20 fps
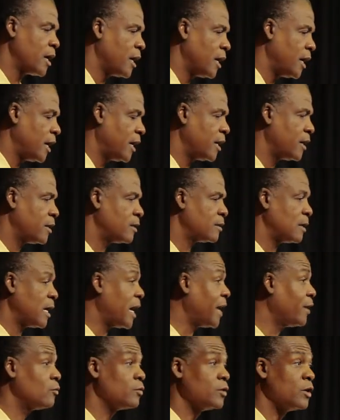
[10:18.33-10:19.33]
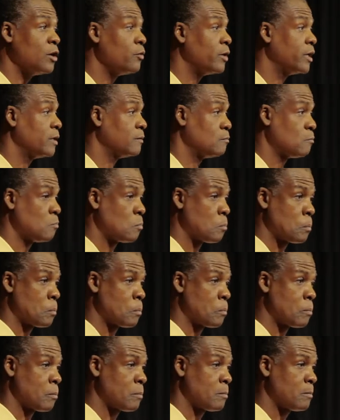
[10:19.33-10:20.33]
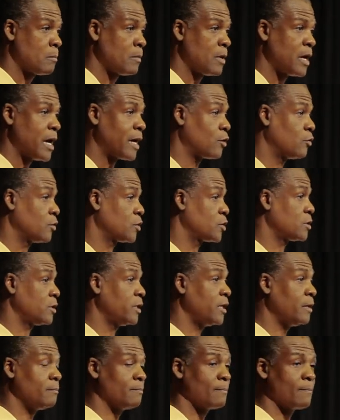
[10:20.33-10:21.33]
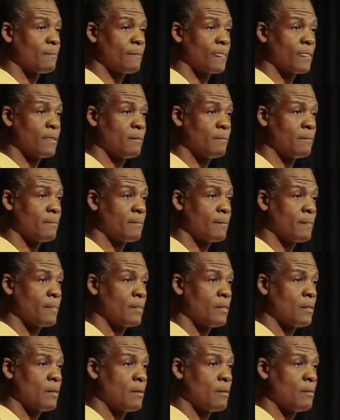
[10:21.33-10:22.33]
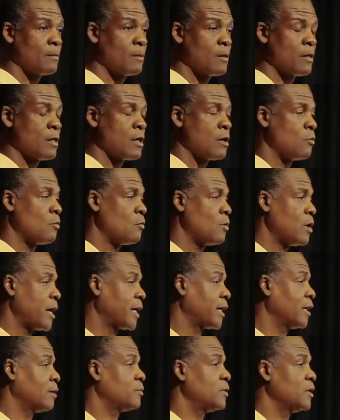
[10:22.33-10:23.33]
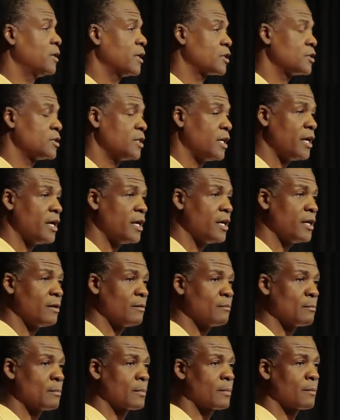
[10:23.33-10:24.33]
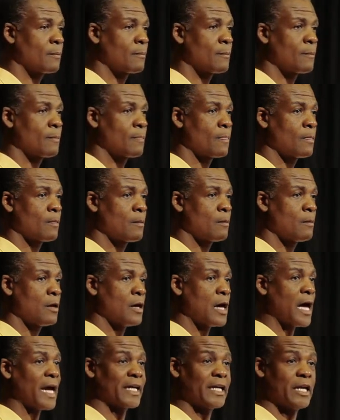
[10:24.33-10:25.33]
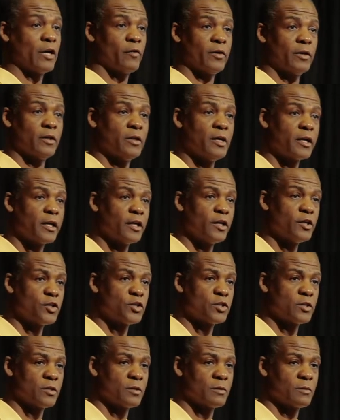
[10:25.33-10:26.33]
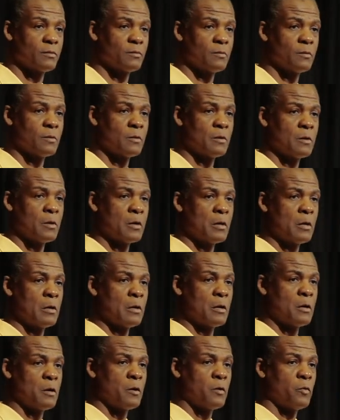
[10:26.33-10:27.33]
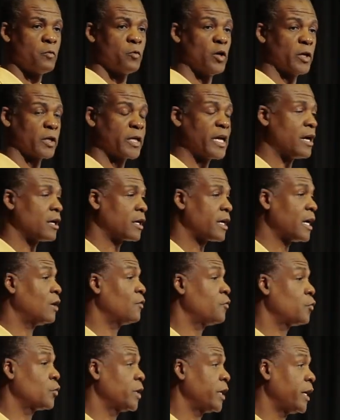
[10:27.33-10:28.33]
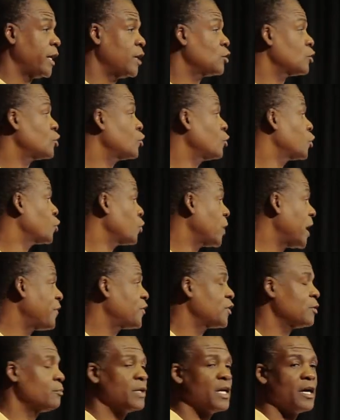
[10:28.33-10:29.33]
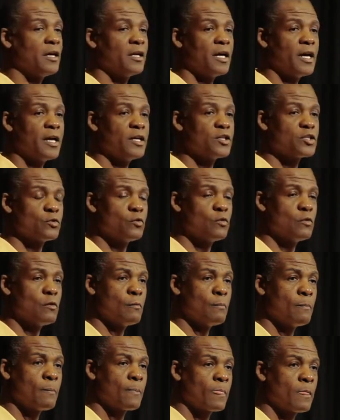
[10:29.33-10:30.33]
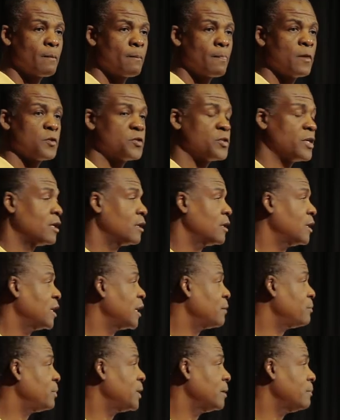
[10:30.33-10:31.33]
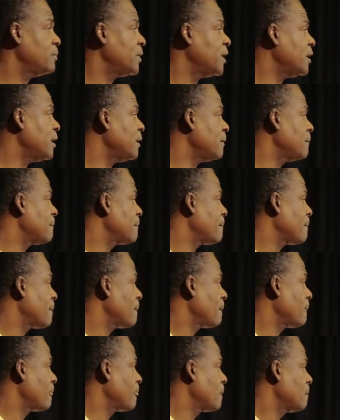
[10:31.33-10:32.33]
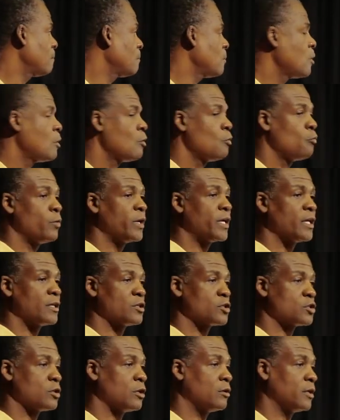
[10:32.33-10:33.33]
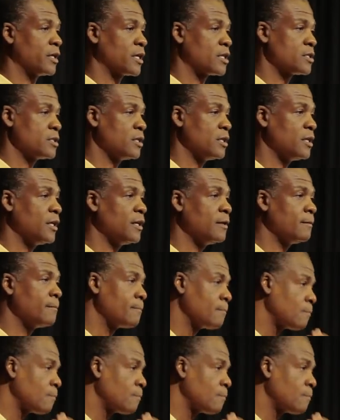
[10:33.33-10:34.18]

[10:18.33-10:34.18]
And I don't know it. I go to sleep. I get up the next day. I carry luggage. The Ca California Angels, who drafted me out of high school, sent out an APB. We get to Salt Lake City.